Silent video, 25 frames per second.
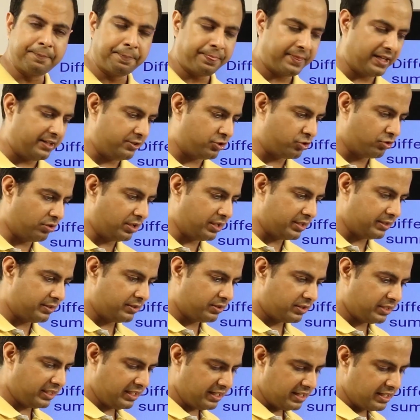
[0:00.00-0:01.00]
and so on
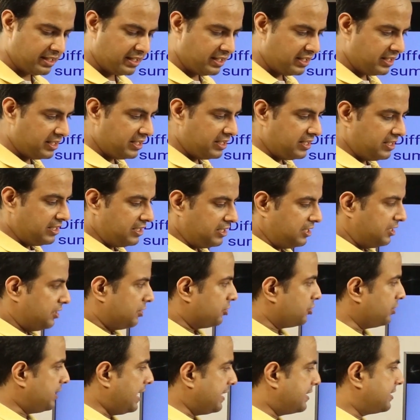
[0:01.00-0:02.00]
okay
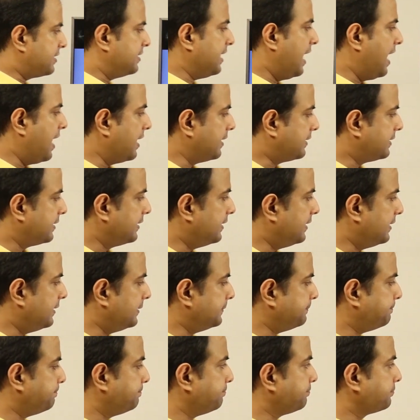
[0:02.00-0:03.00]
so that's that
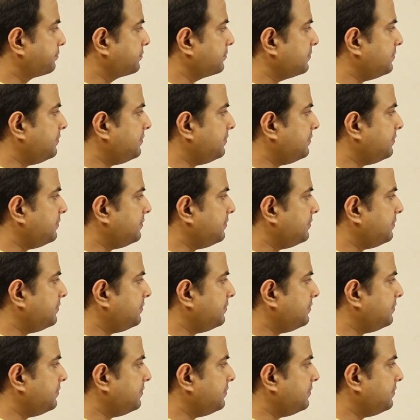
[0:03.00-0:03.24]
um,